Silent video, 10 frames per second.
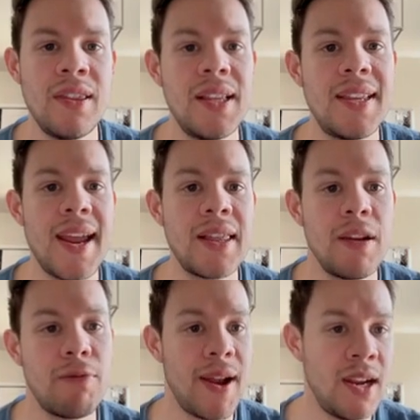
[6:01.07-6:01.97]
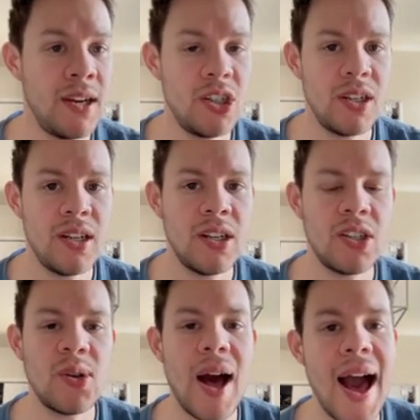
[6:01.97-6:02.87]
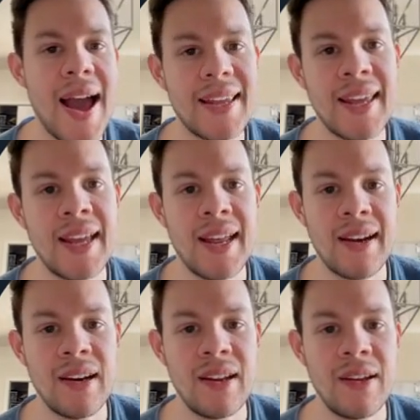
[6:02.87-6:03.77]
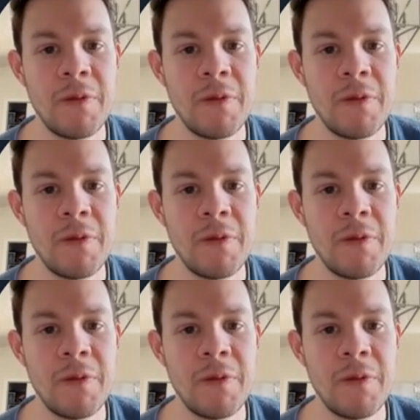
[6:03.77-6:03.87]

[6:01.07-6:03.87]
the daily range, so I can